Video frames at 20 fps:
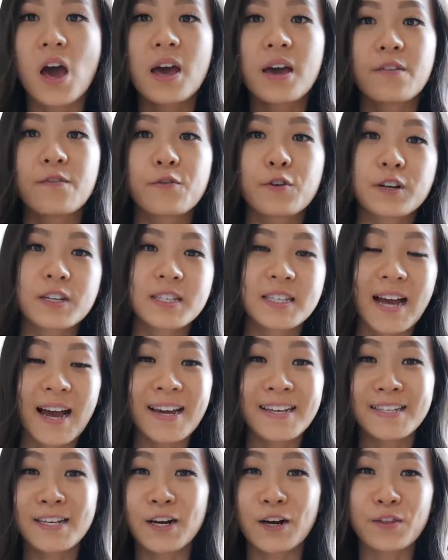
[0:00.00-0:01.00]
For
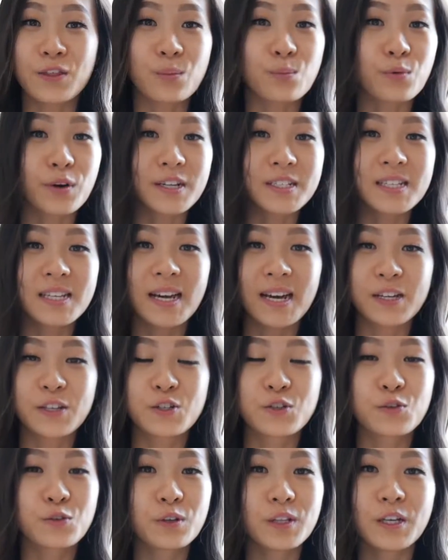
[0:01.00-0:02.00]
sizing on the bracelet, I
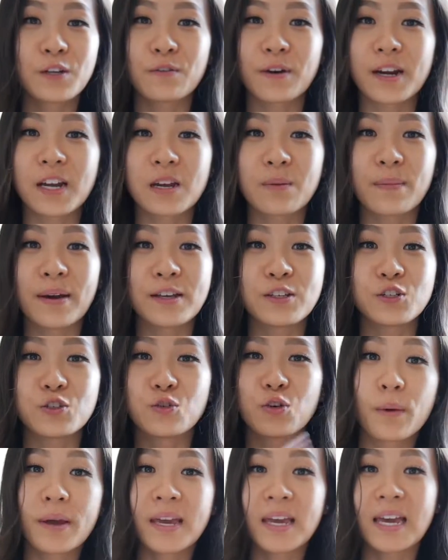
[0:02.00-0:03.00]
truly recommend you
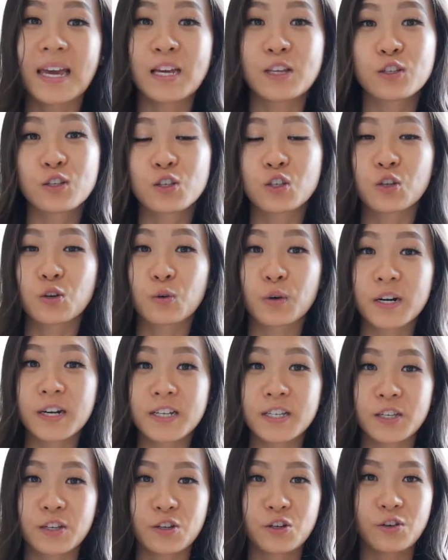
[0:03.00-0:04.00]
wait in
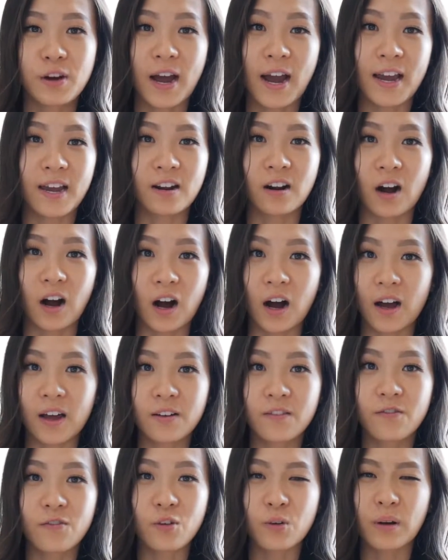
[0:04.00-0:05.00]
stores to try it
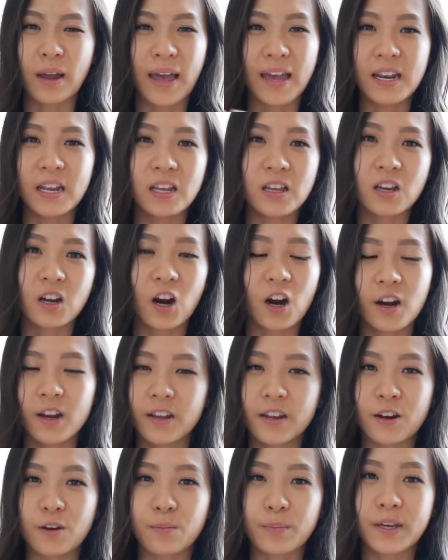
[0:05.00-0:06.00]
on for any
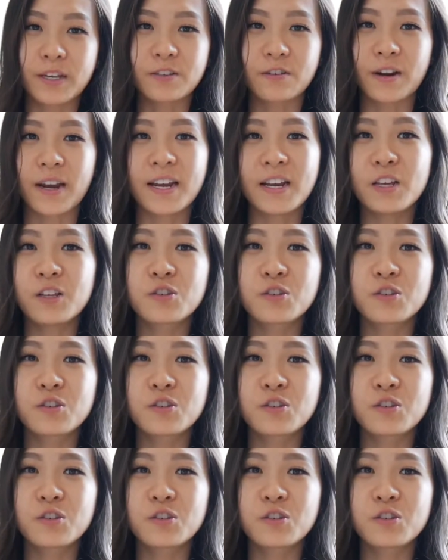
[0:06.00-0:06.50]
Cartier piece or any